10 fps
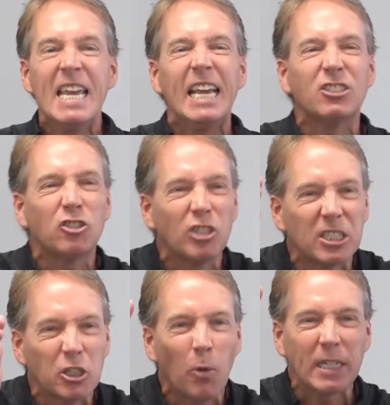It's
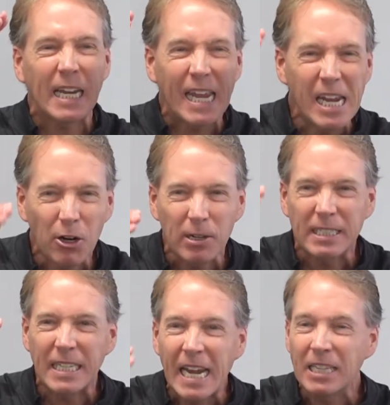just going to
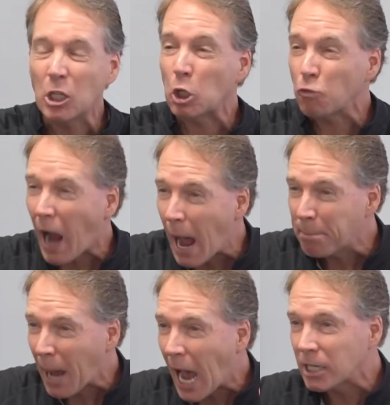irritate the crap
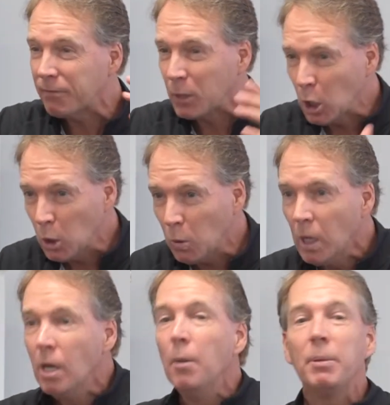out of you,
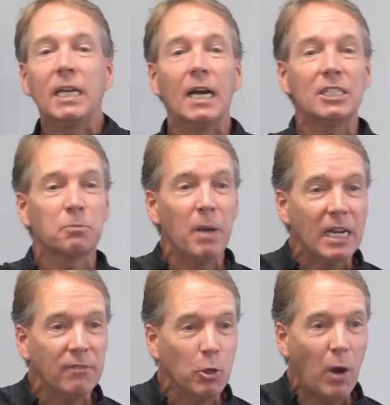because
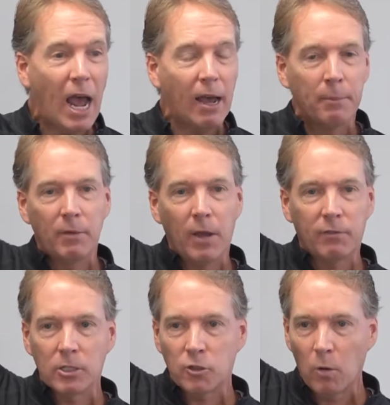many of you have, how many of you
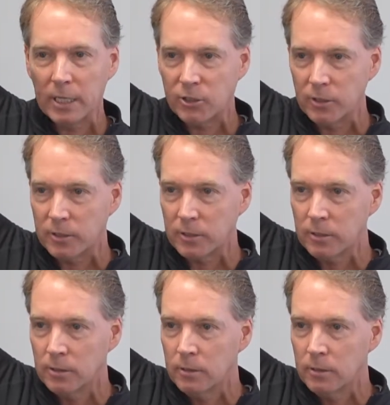have control issues?